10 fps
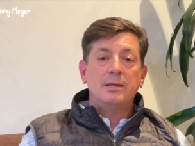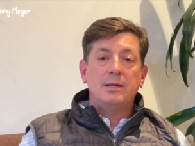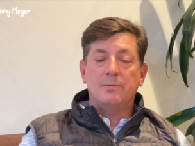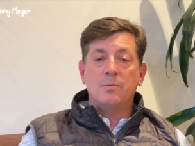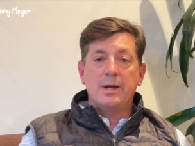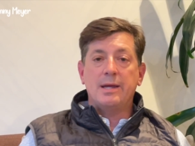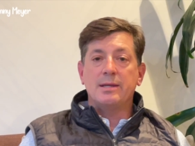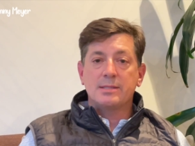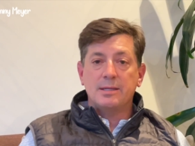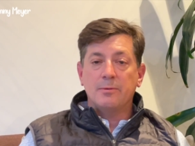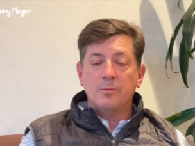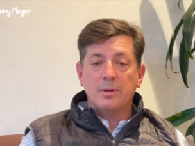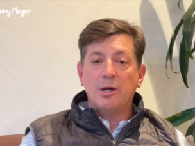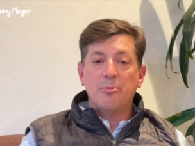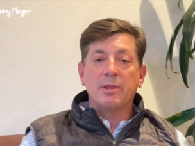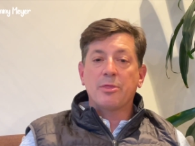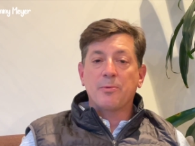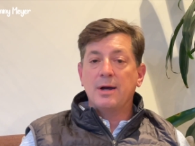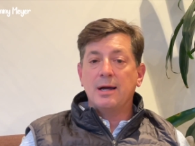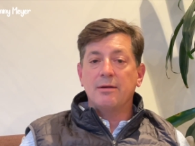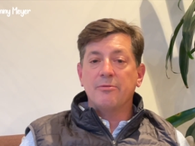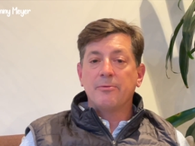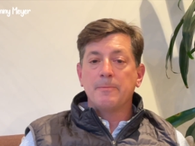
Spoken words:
in ways that will help it thrive.